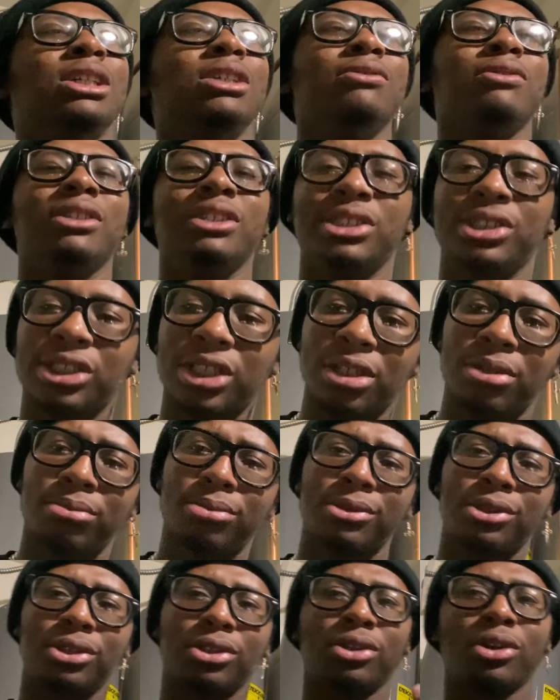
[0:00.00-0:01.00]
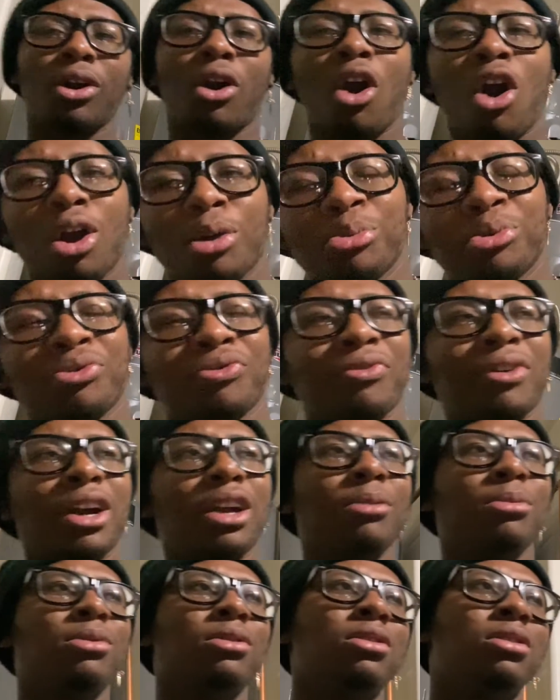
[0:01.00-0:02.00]
bring some to carbon
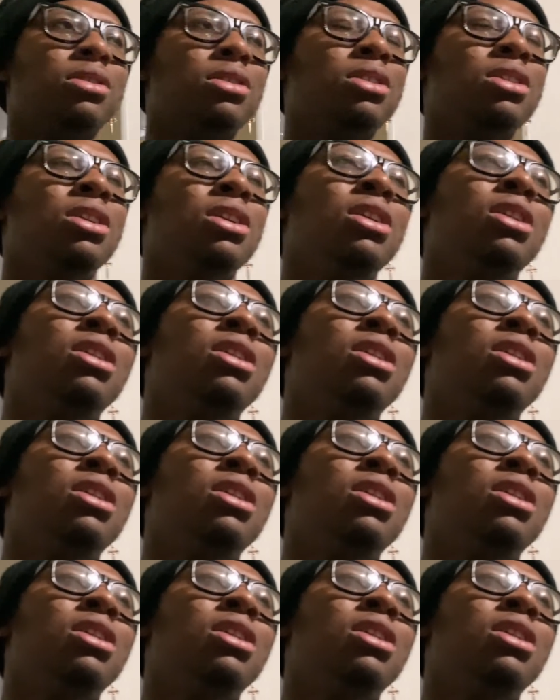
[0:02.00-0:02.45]
fiber.